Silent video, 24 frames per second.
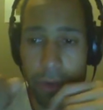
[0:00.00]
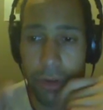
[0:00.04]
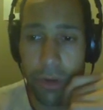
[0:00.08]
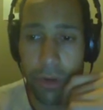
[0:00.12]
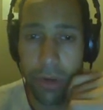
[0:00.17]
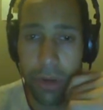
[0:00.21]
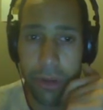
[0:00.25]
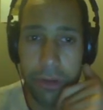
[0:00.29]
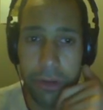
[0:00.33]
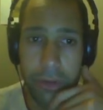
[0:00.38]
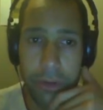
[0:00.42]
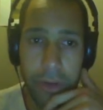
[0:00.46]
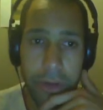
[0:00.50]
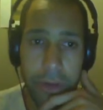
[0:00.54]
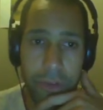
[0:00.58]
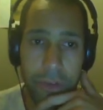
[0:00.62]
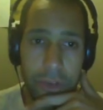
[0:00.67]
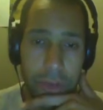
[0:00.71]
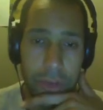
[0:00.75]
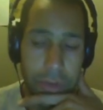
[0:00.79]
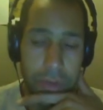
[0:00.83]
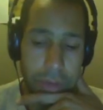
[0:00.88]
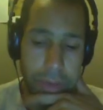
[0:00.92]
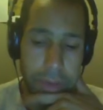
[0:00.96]

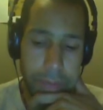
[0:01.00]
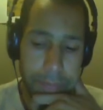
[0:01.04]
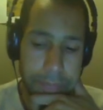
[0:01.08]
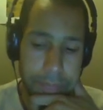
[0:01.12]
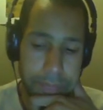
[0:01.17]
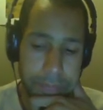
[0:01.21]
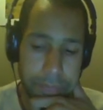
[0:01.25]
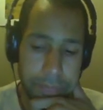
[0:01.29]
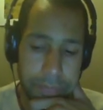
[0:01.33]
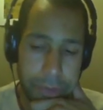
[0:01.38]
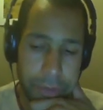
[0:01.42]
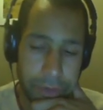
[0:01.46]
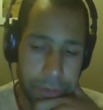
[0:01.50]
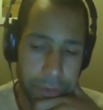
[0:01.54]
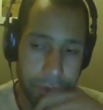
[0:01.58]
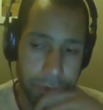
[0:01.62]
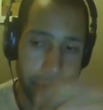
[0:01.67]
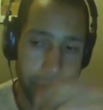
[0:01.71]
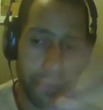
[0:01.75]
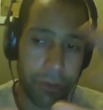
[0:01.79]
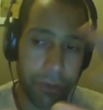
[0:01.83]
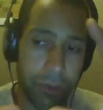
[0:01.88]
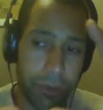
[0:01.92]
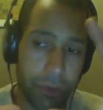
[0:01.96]
alteration. So
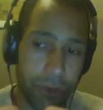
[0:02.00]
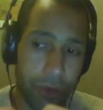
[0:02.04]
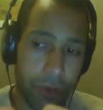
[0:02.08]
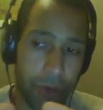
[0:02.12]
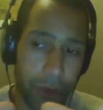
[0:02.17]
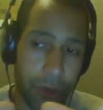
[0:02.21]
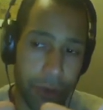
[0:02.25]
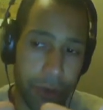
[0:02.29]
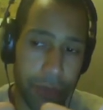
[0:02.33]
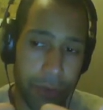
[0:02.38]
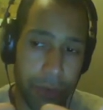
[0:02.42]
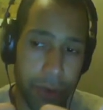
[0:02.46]
that's the generic